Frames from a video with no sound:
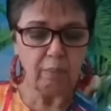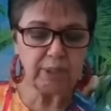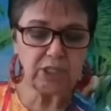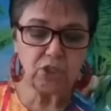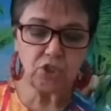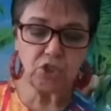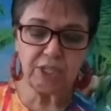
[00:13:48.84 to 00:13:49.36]

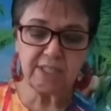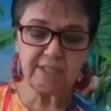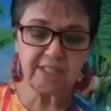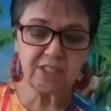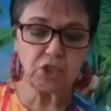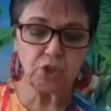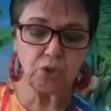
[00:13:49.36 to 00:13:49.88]
But
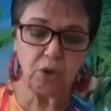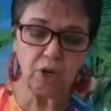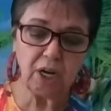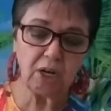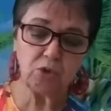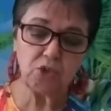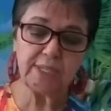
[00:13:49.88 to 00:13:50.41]
Jesus took
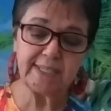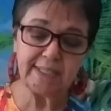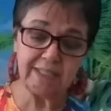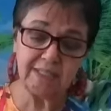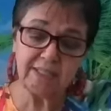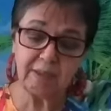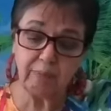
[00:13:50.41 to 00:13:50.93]
our
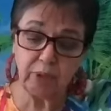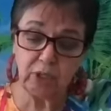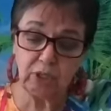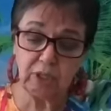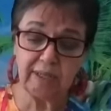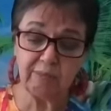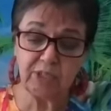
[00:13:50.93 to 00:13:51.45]
sins
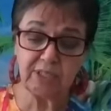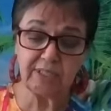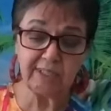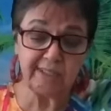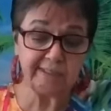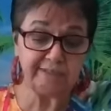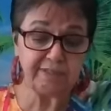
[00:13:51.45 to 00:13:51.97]
upon
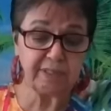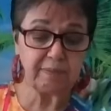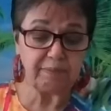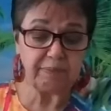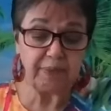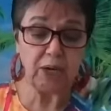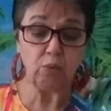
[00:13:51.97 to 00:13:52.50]
himself.
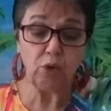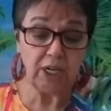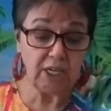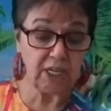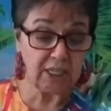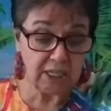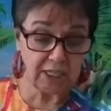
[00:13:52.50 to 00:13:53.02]
And when
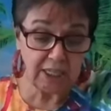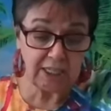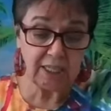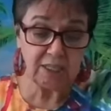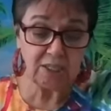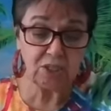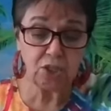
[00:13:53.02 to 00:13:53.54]
he
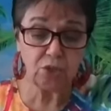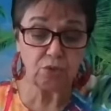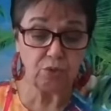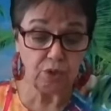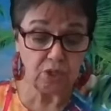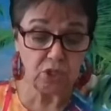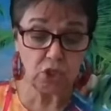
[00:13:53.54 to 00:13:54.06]
died on the
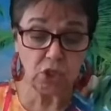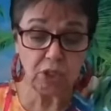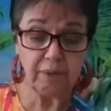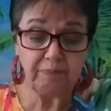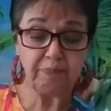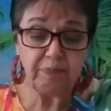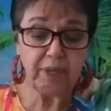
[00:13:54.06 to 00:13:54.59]
cross,
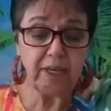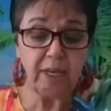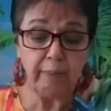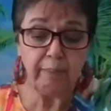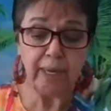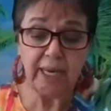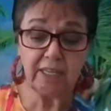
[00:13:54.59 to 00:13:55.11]

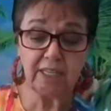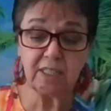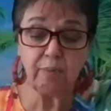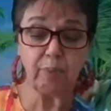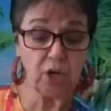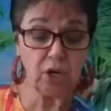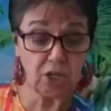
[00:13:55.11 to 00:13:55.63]
he made
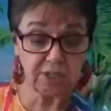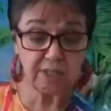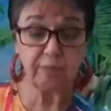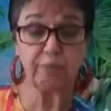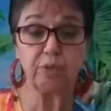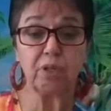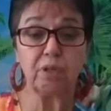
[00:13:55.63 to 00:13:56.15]
it
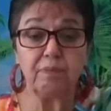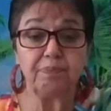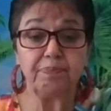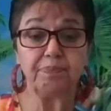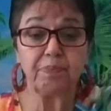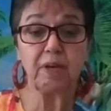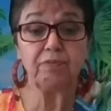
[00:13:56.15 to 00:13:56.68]
possible
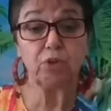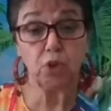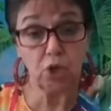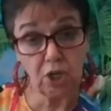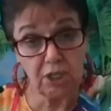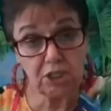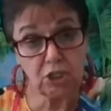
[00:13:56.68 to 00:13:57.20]
for
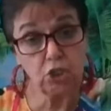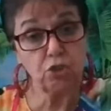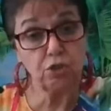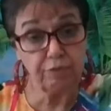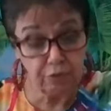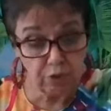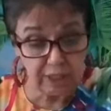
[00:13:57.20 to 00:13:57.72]
God
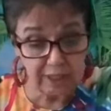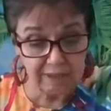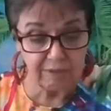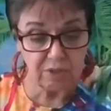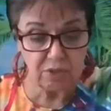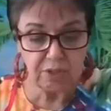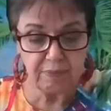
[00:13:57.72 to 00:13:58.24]
to
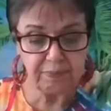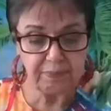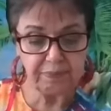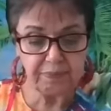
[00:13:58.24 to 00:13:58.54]
forgive us.